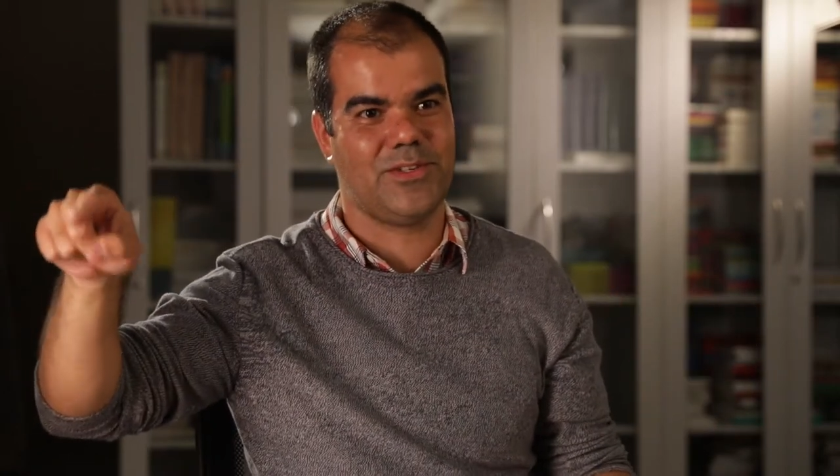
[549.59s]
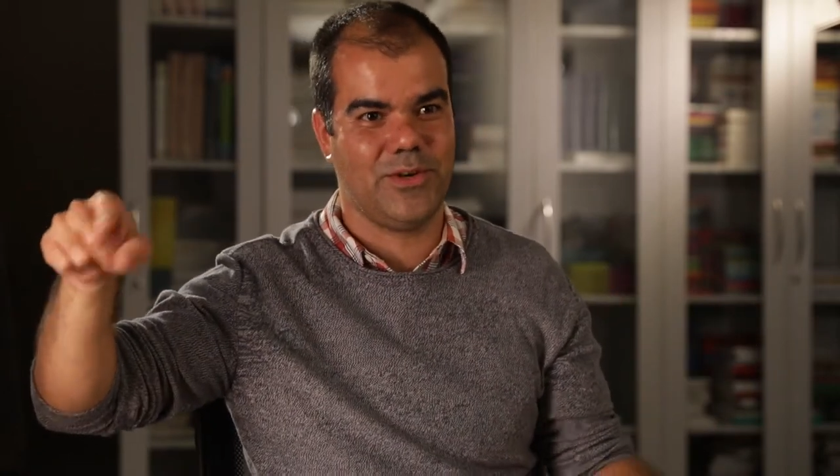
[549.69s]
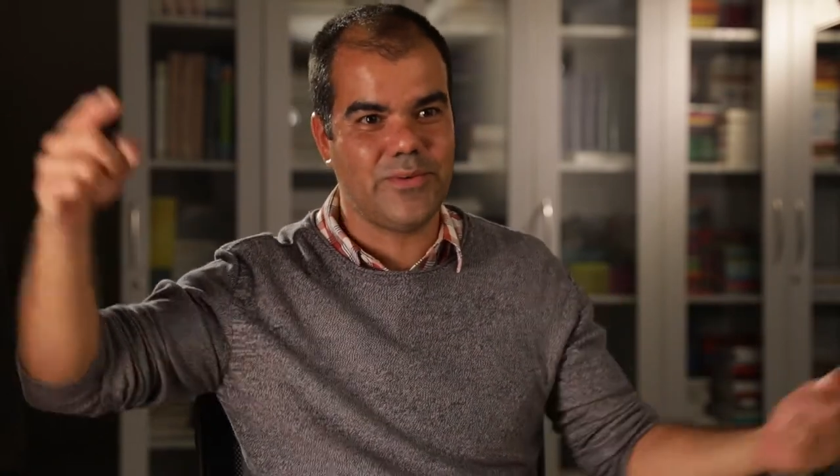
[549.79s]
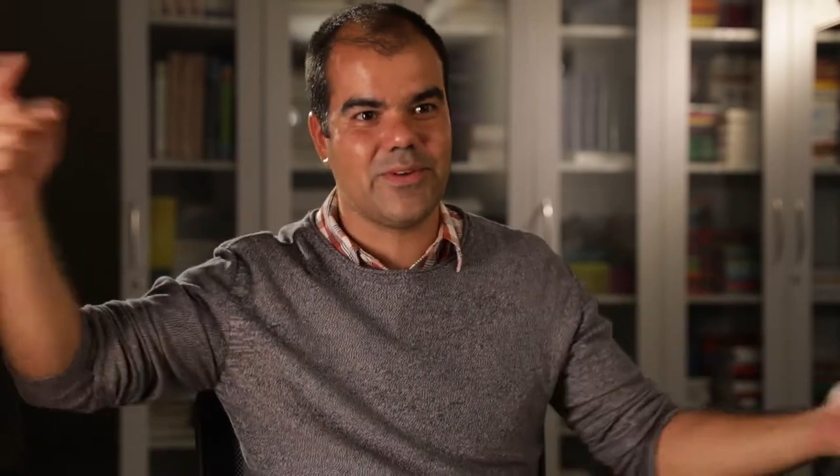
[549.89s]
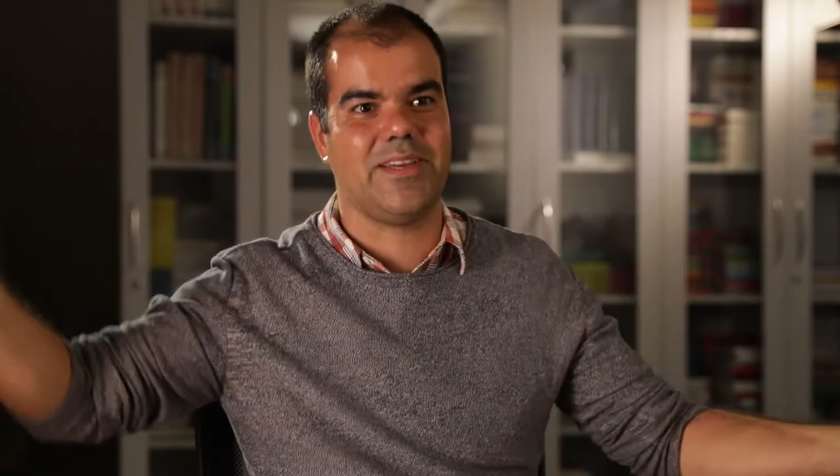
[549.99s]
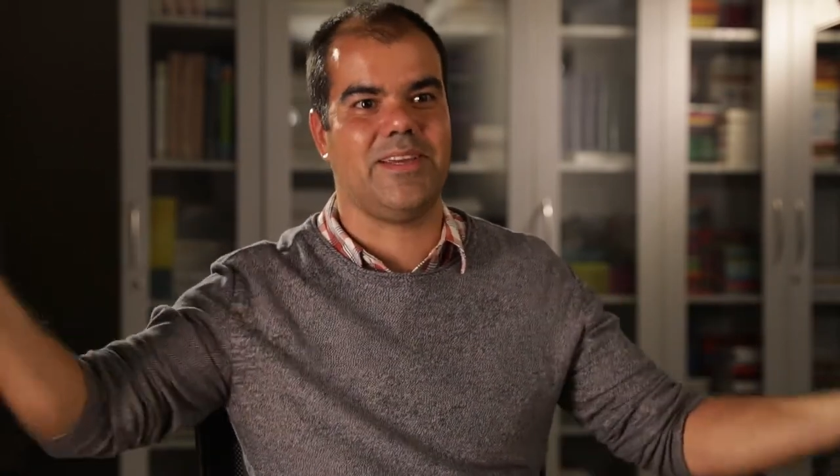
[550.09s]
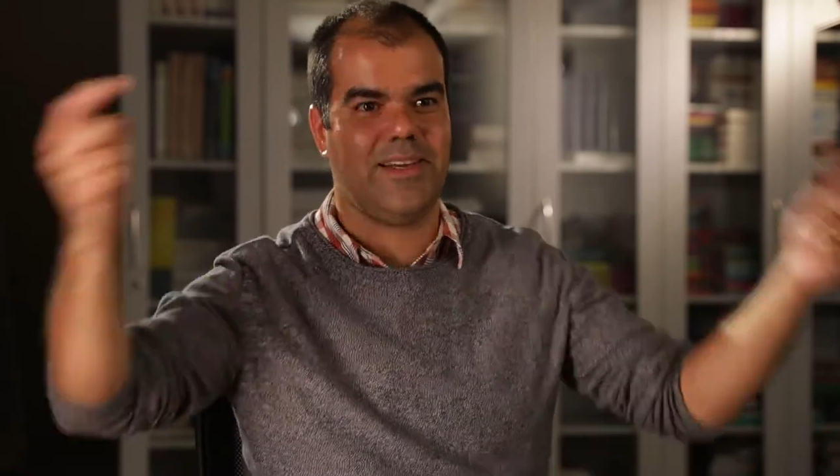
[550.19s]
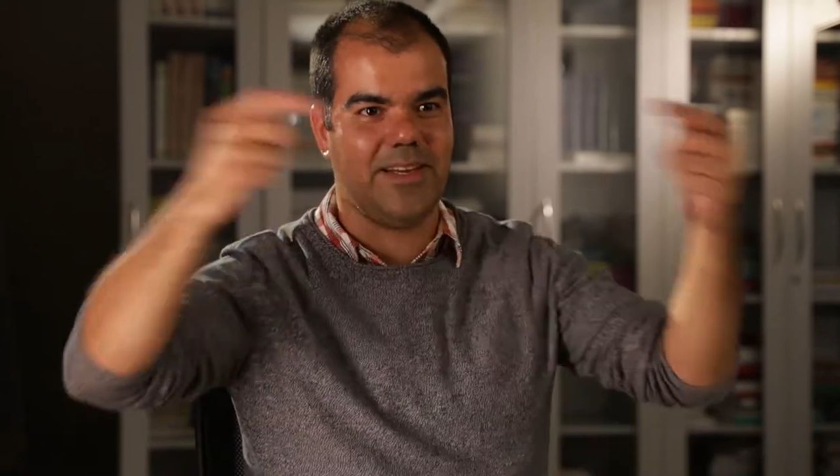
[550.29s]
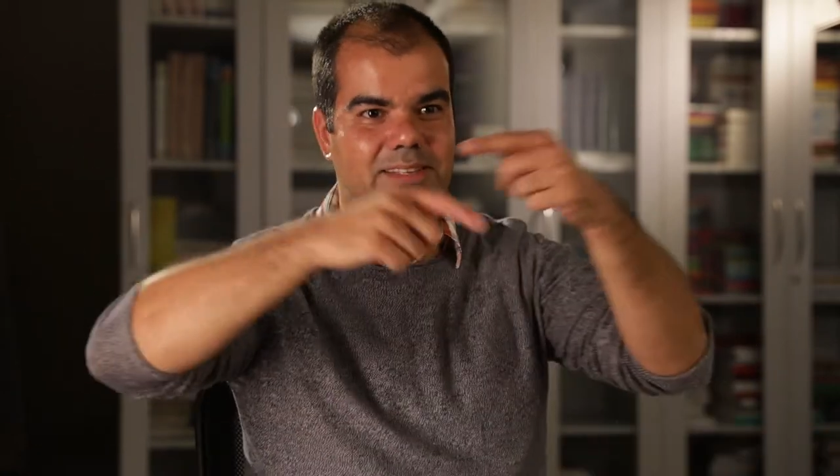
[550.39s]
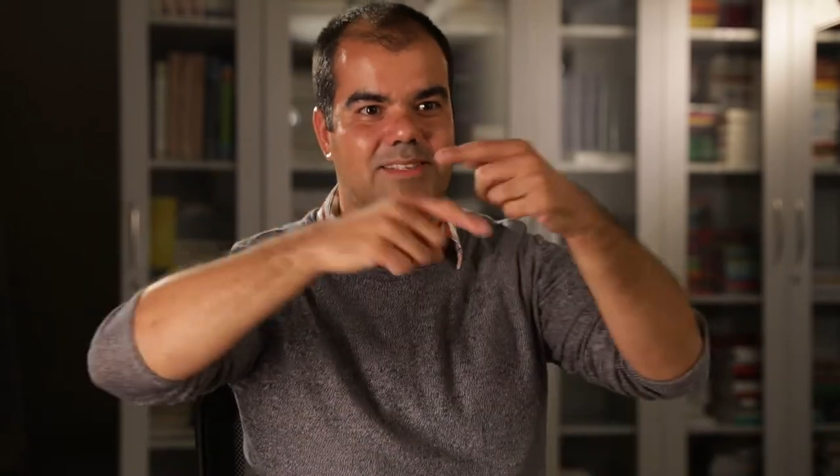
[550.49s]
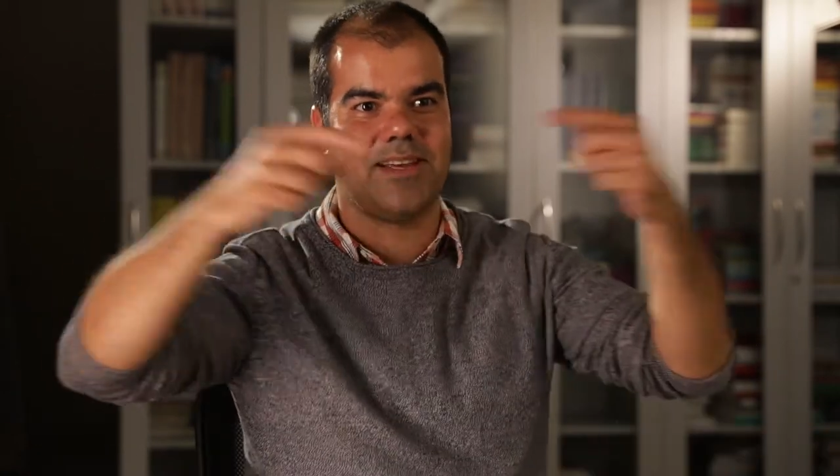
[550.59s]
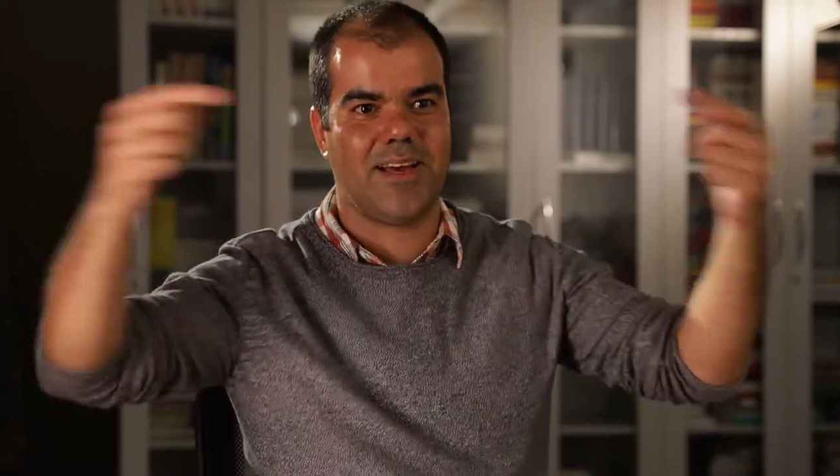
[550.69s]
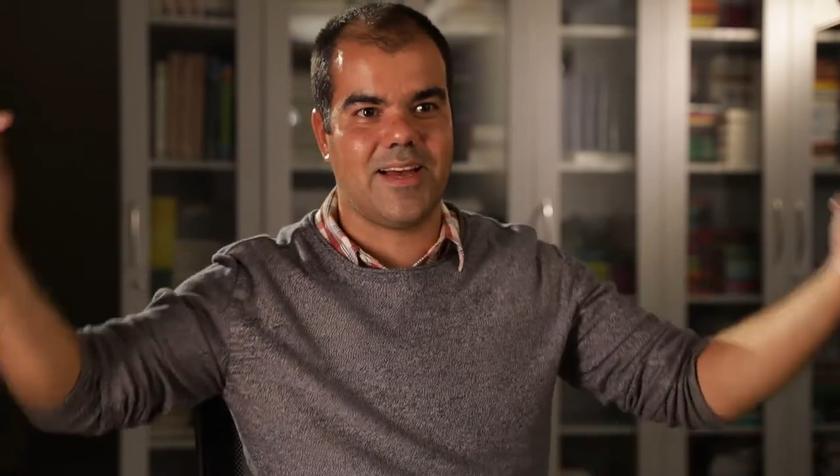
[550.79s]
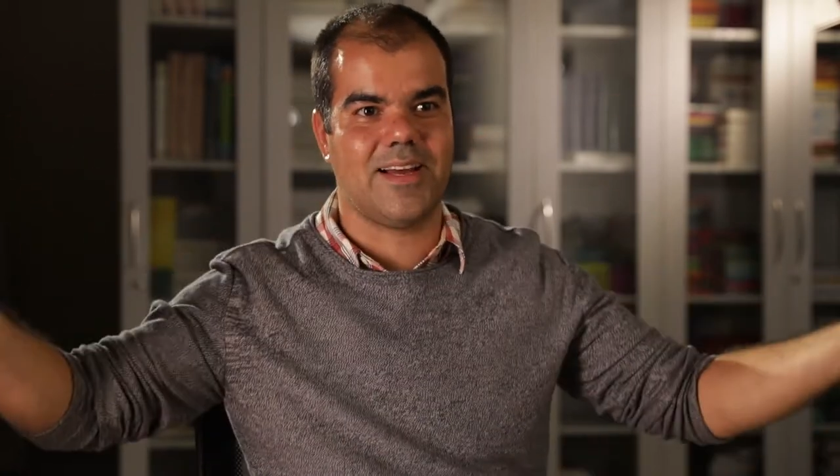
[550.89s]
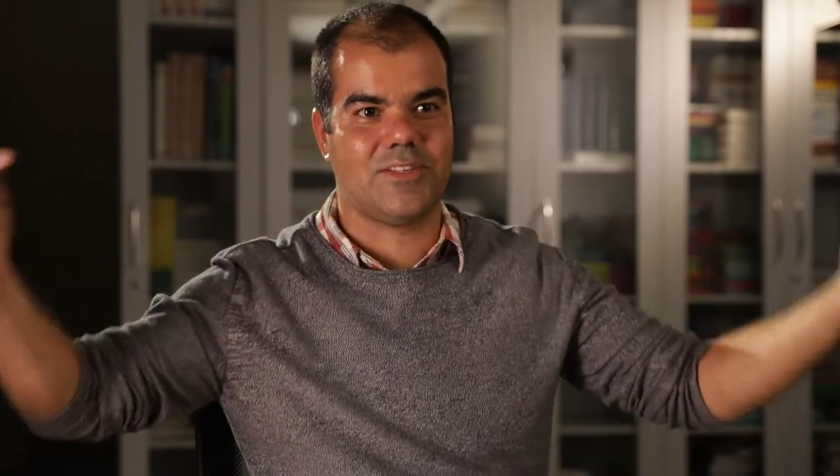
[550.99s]
So it's
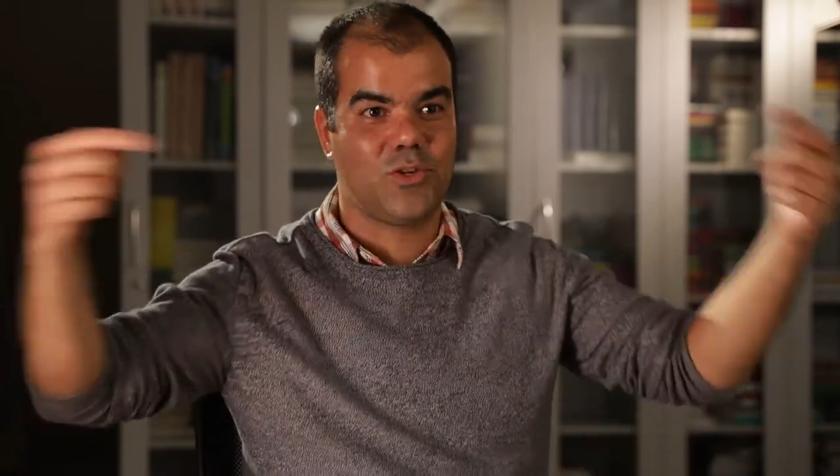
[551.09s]
a